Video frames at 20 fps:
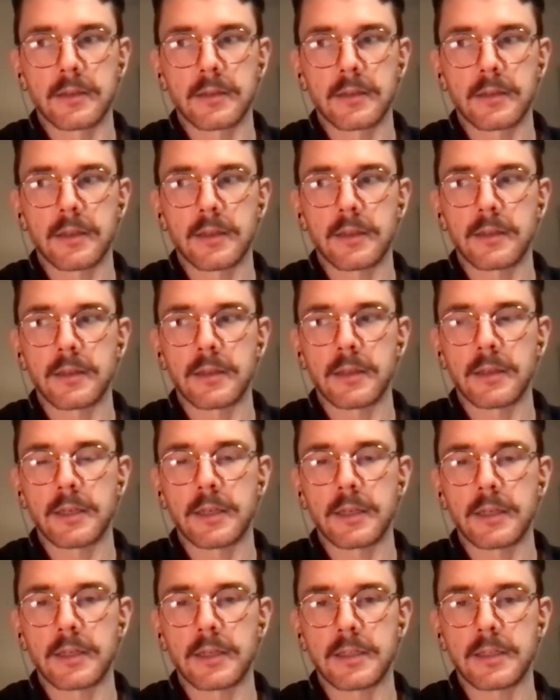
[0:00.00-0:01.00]
they
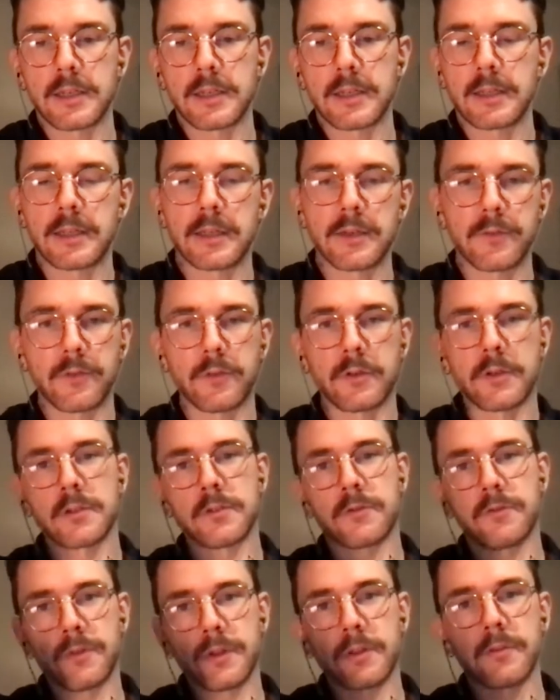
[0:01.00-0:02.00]
needed a style that if you
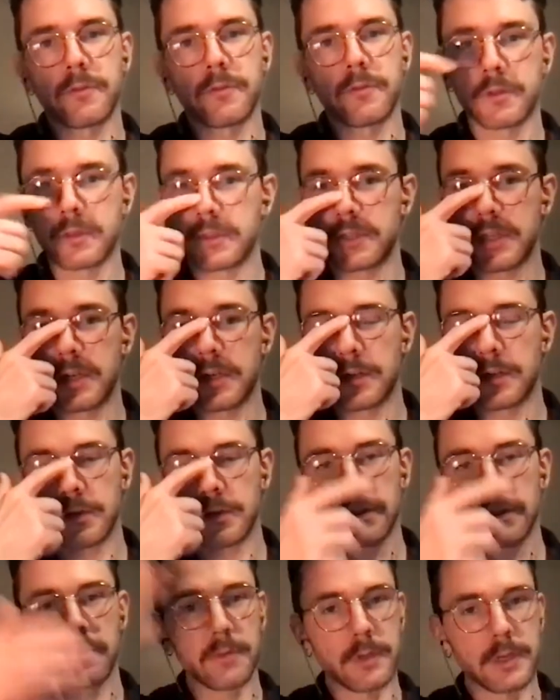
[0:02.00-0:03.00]
just flick through the channel
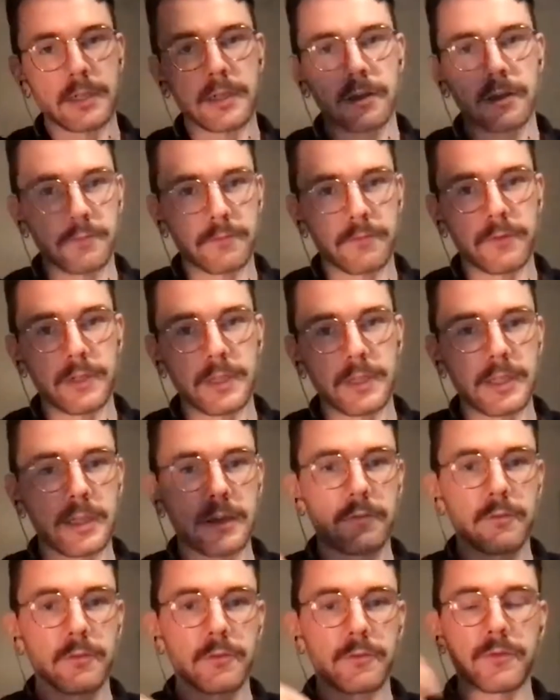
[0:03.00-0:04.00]
and you edit on Flea,
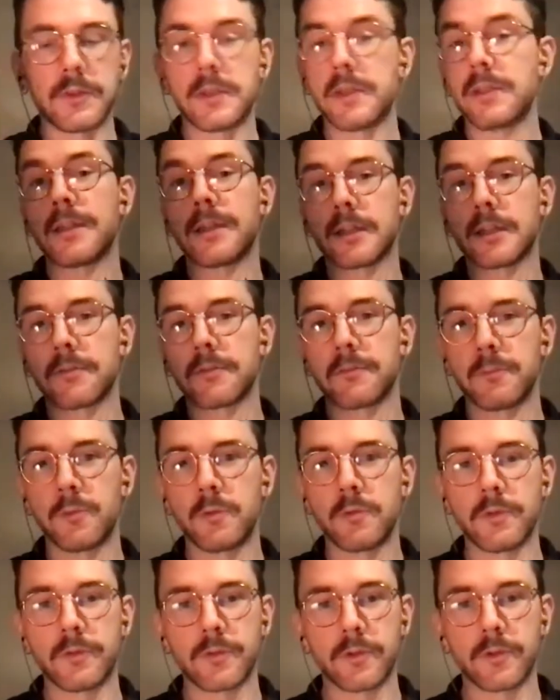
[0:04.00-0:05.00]
it would feel like a
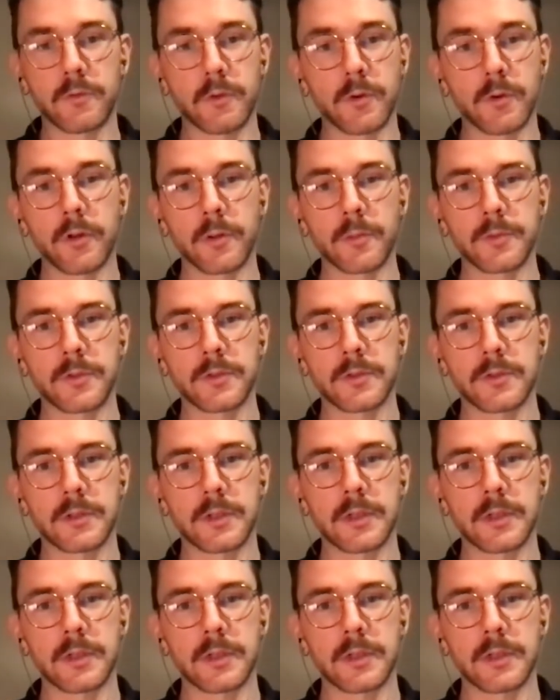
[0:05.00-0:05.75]
movie for grown-ups,